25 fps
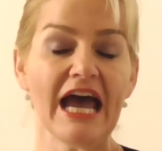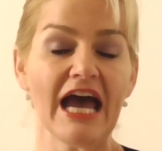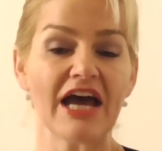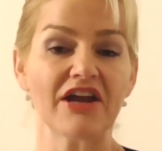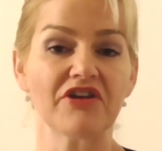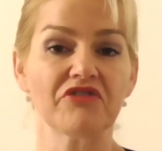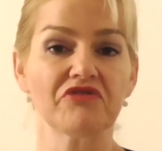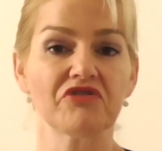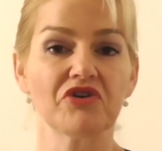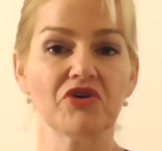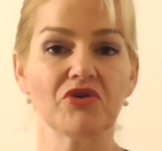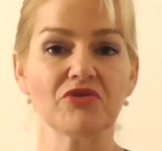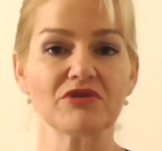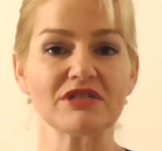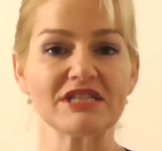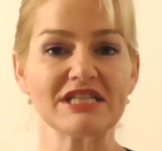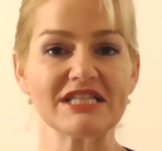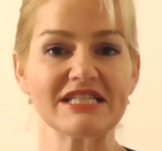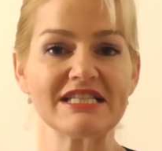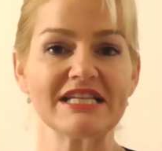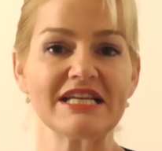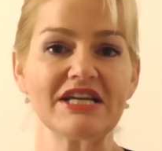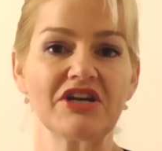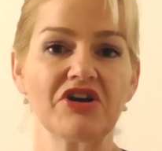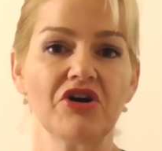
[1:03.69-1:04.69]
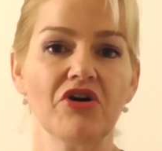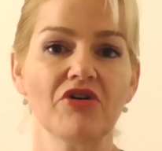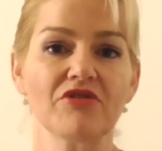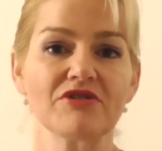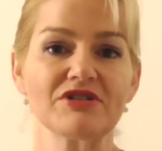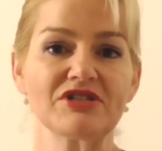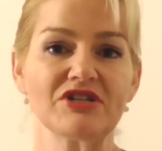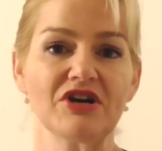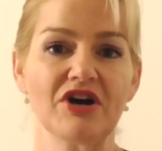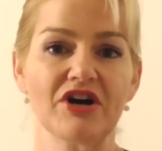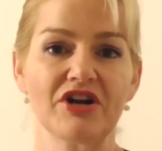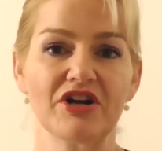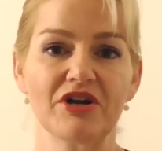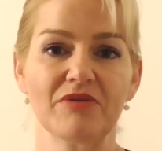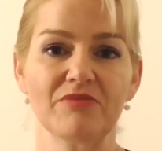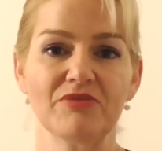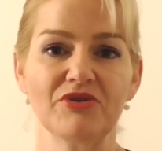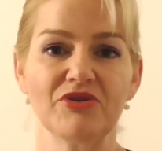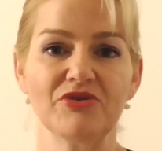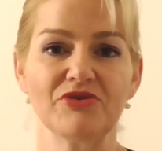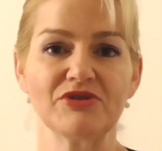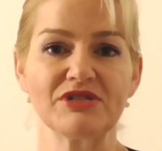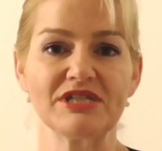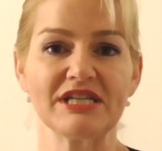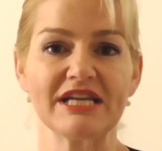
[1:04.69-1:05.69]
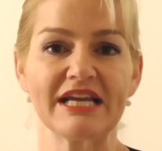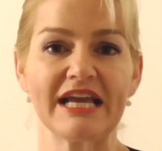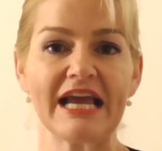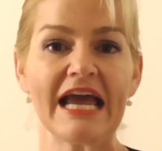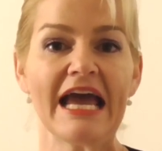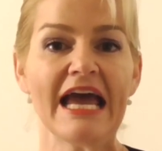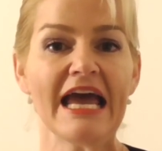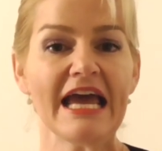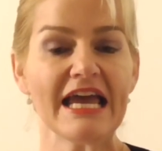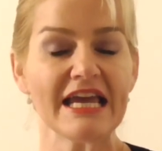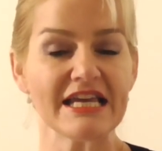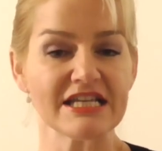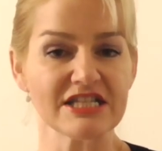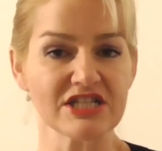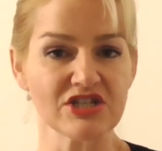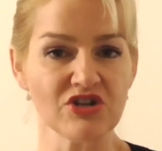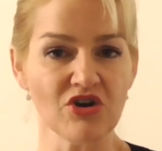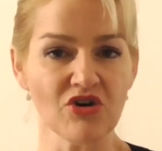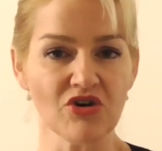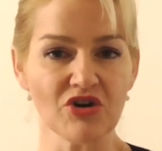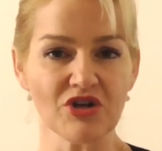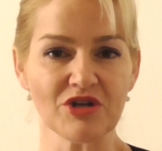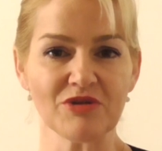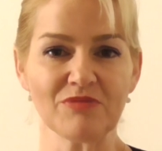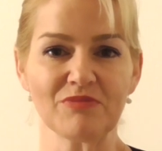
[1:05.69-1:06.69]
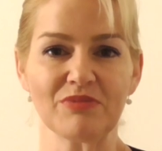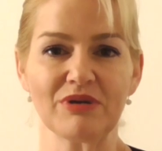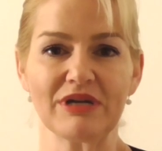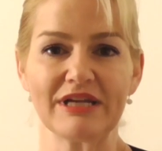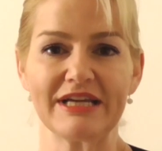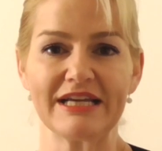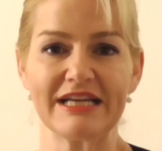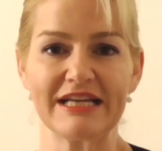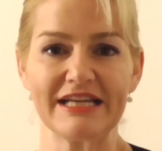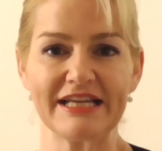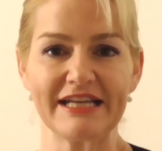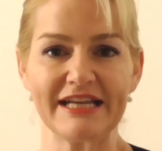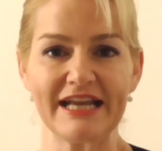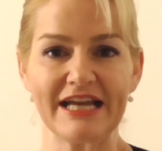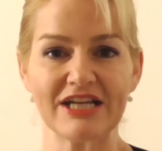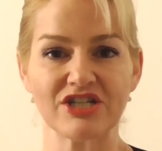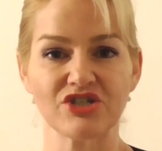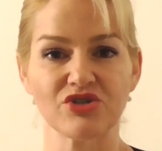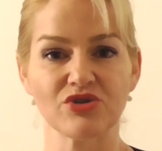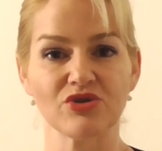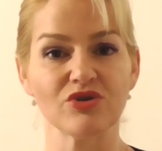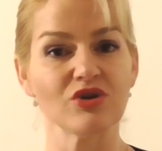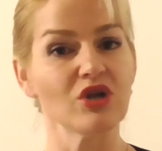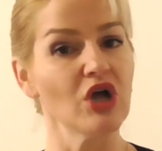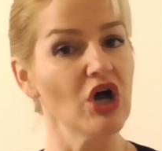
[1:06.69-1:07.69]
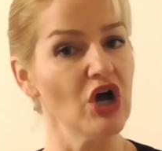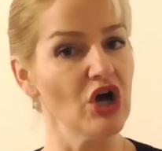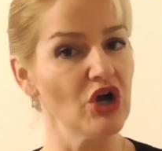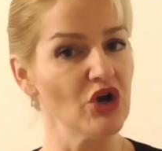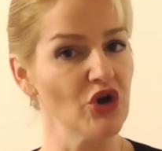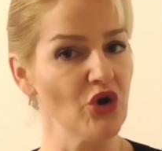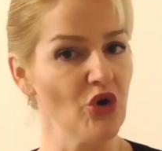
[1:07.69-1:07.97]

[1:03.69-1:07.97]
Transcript: and of course the zinc oxide I'm using is not completely natural,